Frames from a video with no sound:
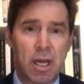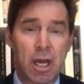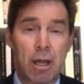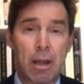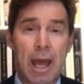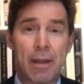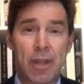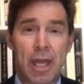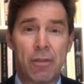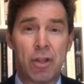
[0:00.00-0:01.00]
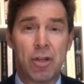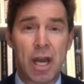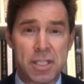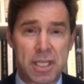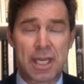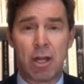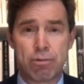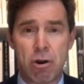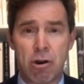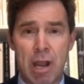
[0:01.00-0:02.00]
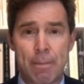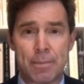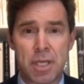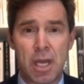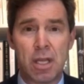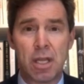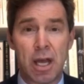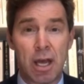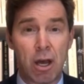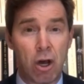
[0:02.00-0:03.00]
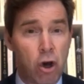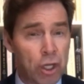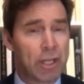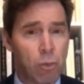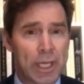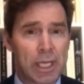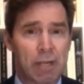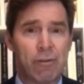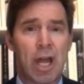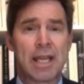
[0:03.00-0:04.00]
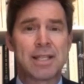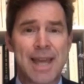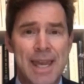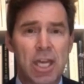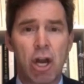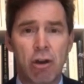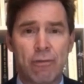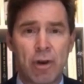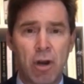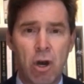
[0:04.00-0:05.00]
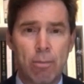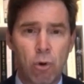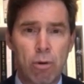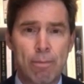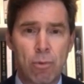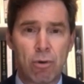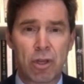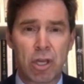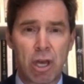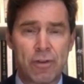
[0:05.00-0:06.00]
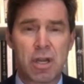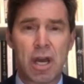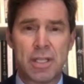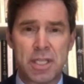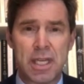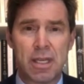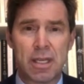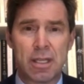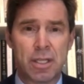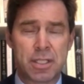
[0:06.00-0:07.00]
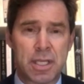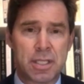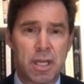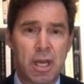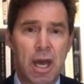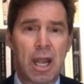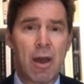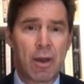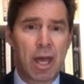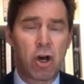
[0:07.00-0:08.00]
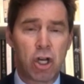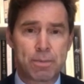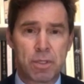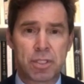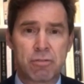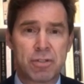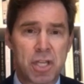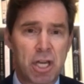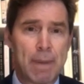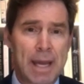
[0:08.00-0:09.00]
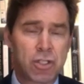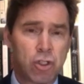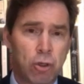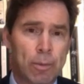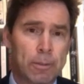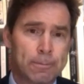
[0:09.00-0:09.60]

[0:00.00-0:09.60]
and then the Nightingale programmes hogging the wicket, if you like, taking over more and more of the COVID-19 illnesses, allowing our hospitals to return back to normal.